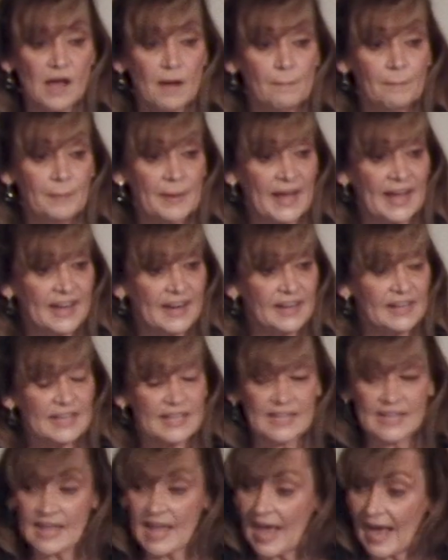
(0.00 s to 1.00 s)
But
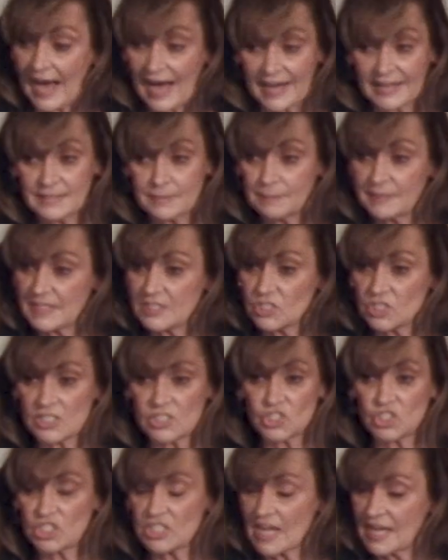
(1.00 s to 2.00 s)
he had to be
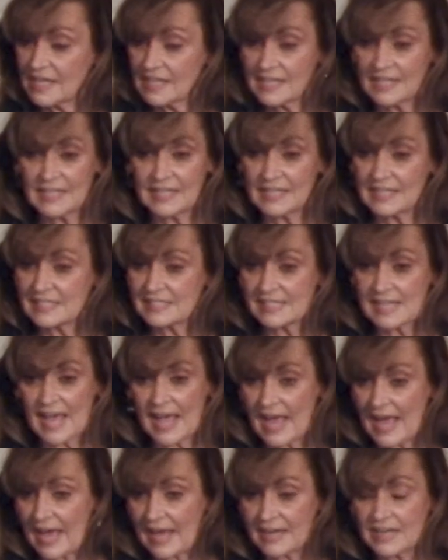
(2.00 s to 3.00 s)
just shaking his
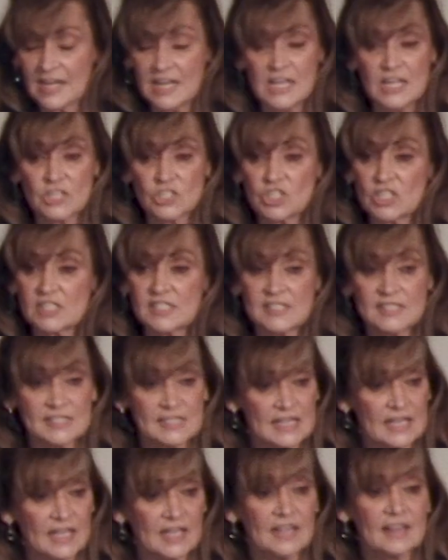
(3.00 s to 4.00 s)
head, just
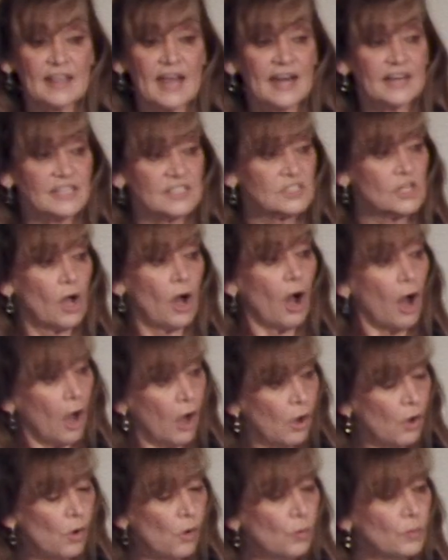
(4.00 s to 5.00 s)
seeing that his
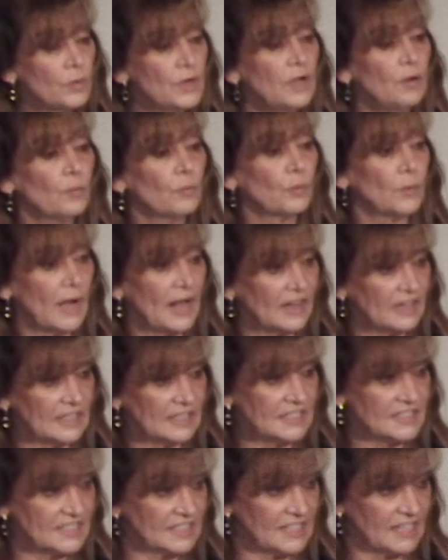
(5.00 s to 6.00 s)
own
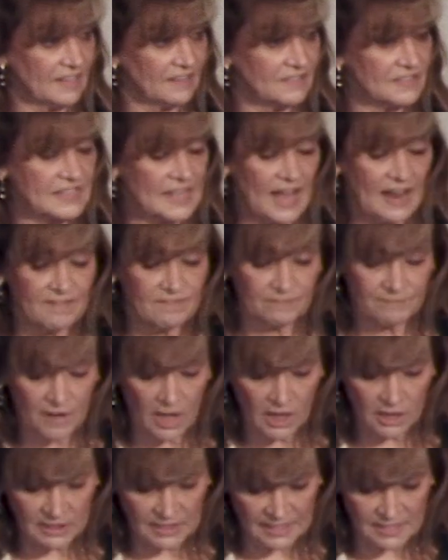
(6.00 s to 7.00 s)
relatives had
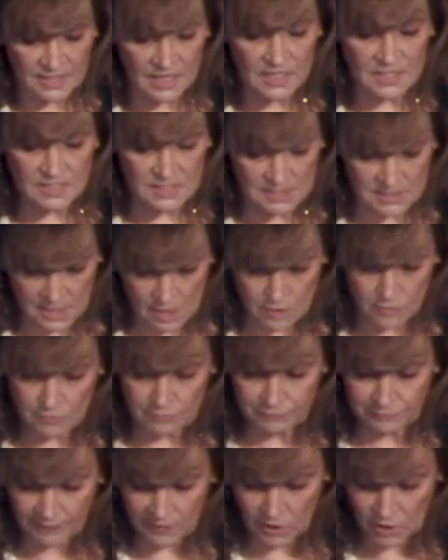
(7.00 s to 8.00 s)
fallen so
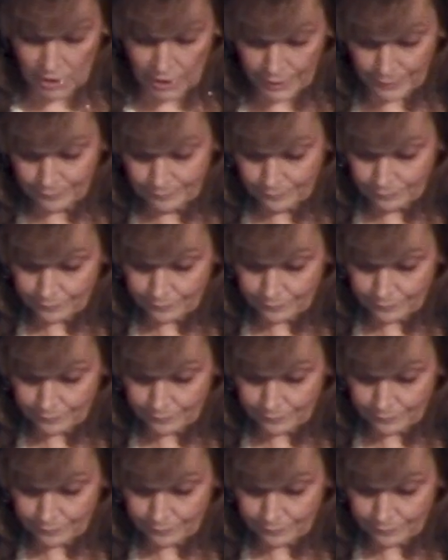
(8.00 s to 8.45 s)
far.